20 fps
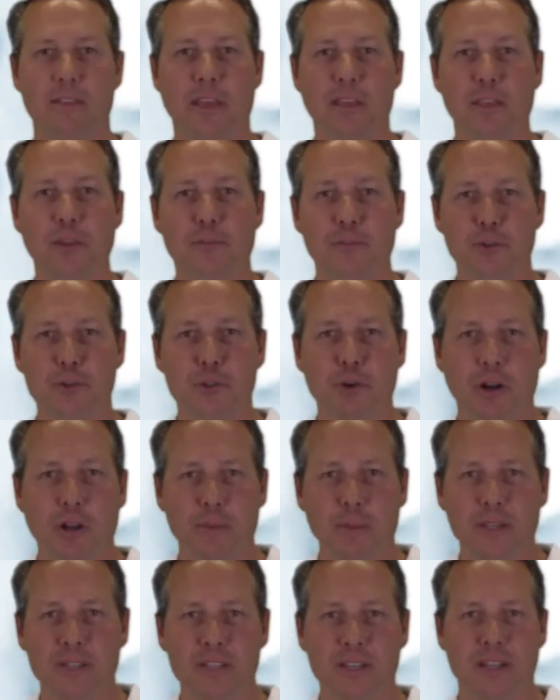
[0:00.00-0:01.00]
Thank you for
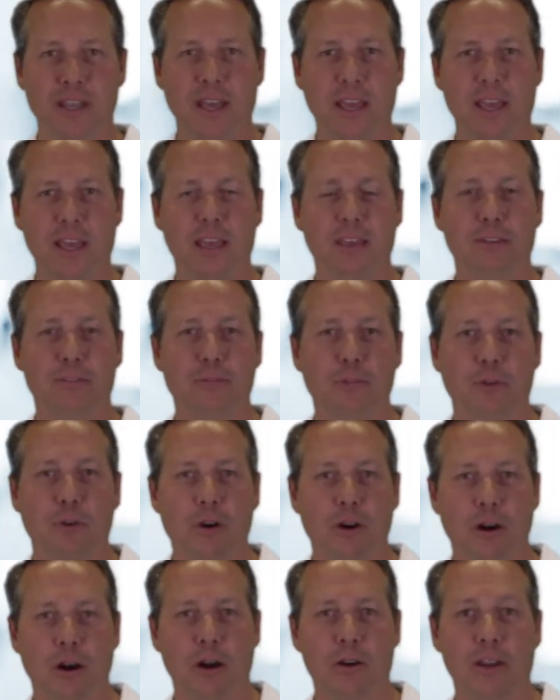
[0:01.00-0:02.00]
joining me today
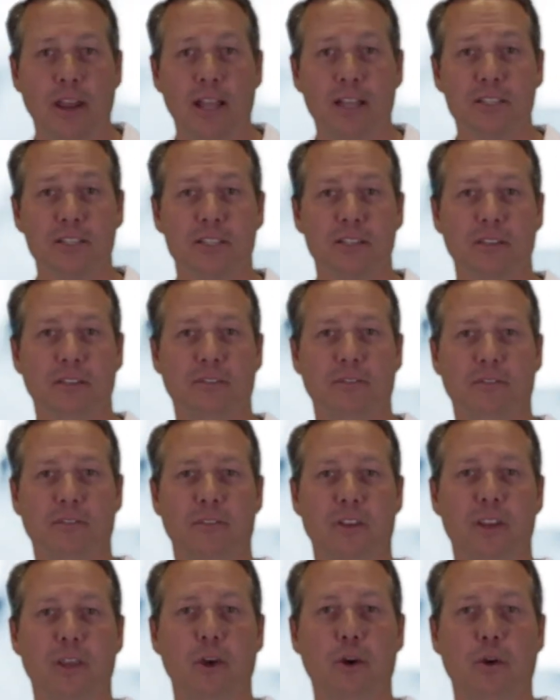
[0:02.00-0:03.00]
for our next
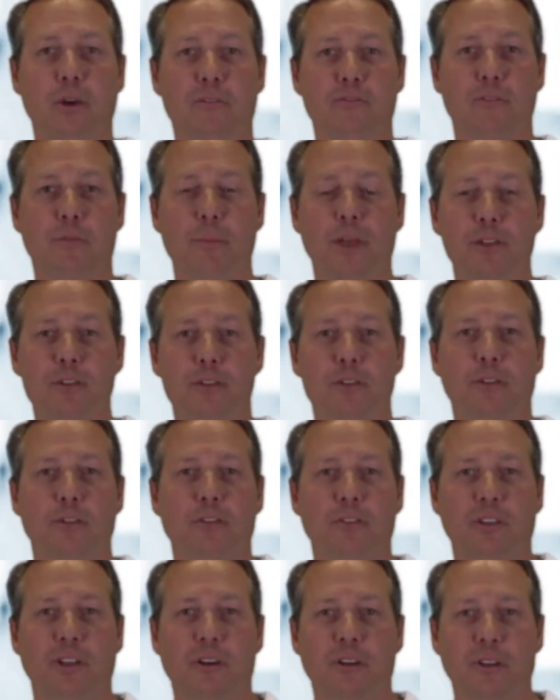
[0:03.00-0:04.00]
video informational
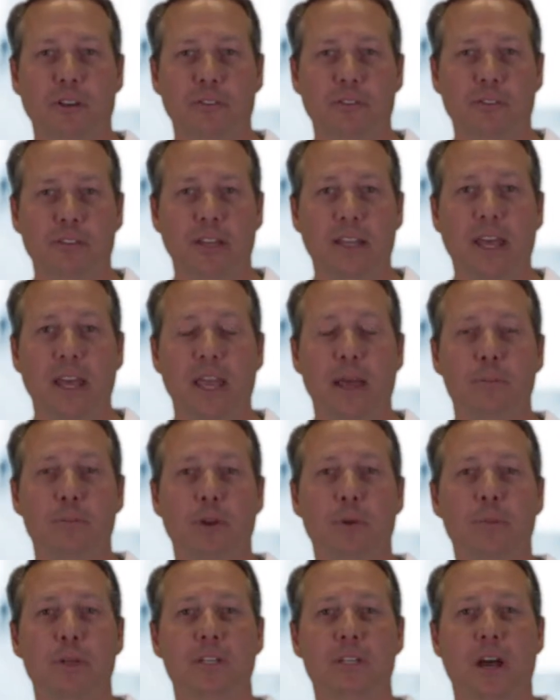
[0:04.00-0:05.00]
series. Today I'm
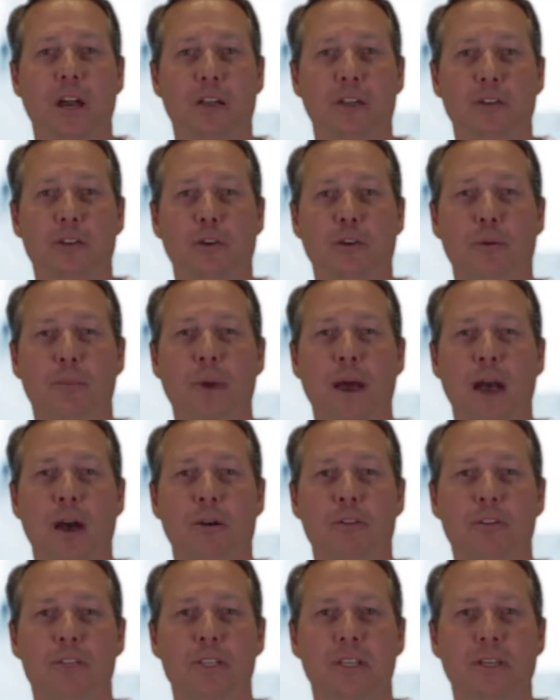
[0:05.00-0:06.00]
going to be talking to you
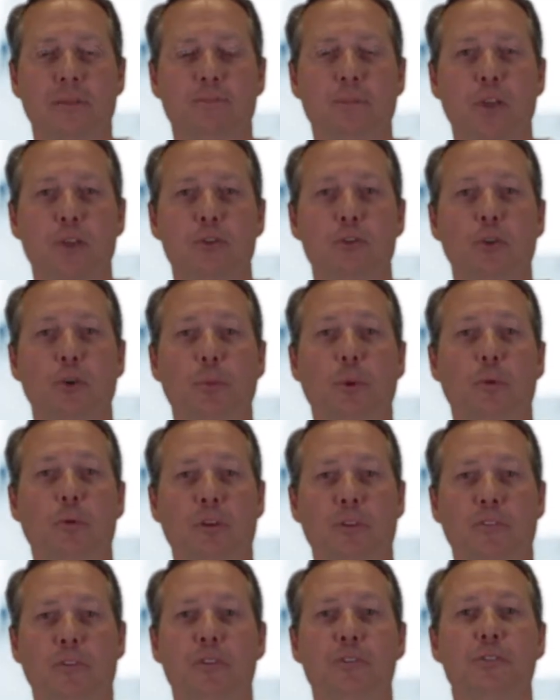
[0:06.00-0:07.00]
about tubal
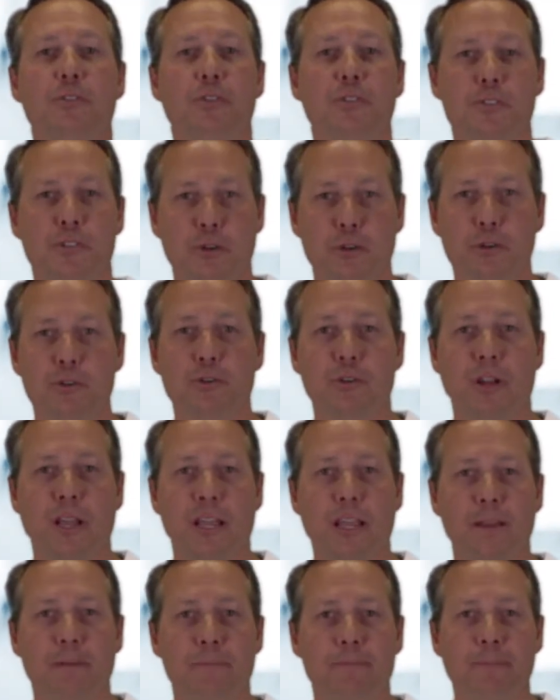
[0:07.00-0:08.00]
reversal
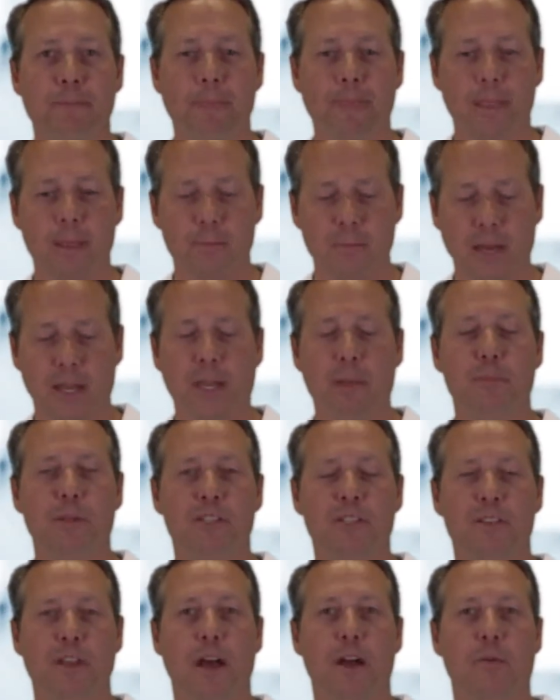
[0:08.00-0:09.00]
surgery. My name
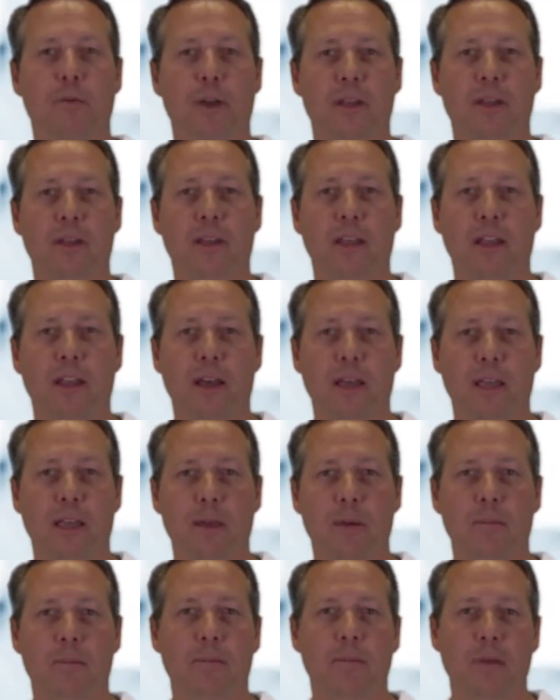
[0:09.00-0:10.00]
is Scott Whitten and I
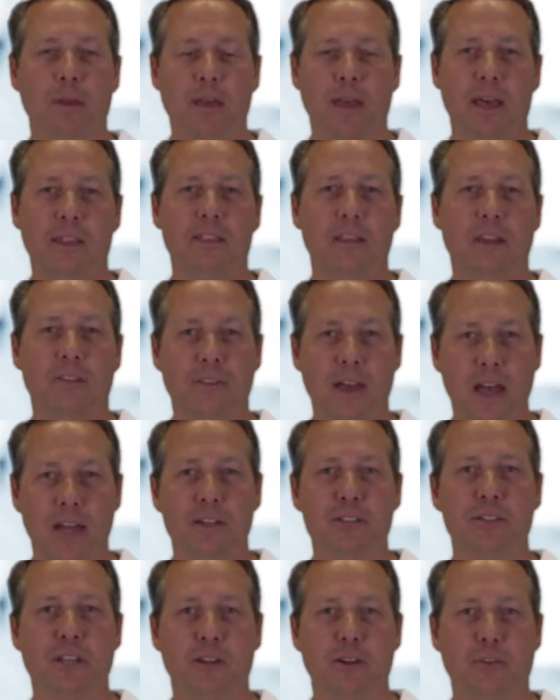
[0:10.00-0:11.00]
am at the
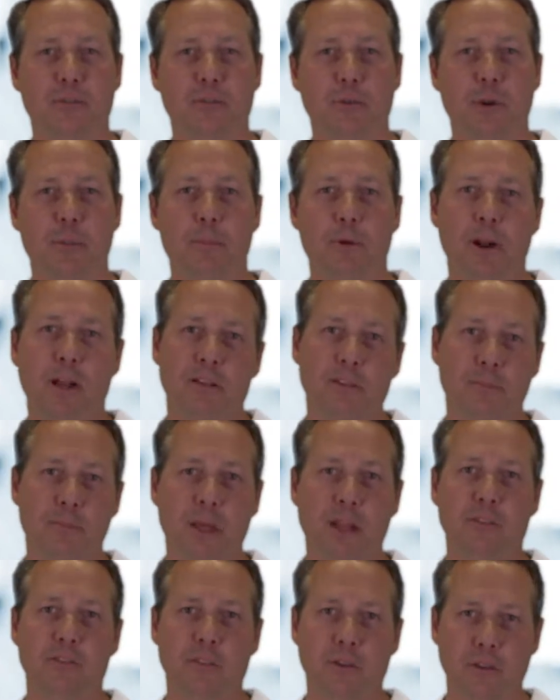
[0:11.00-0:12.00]
Nevada Center for Reproductive
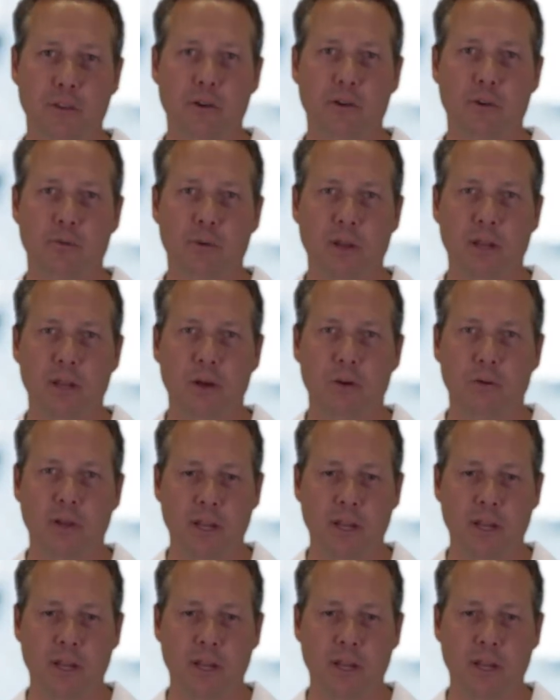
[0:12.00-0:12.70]
Medicine here in Reno,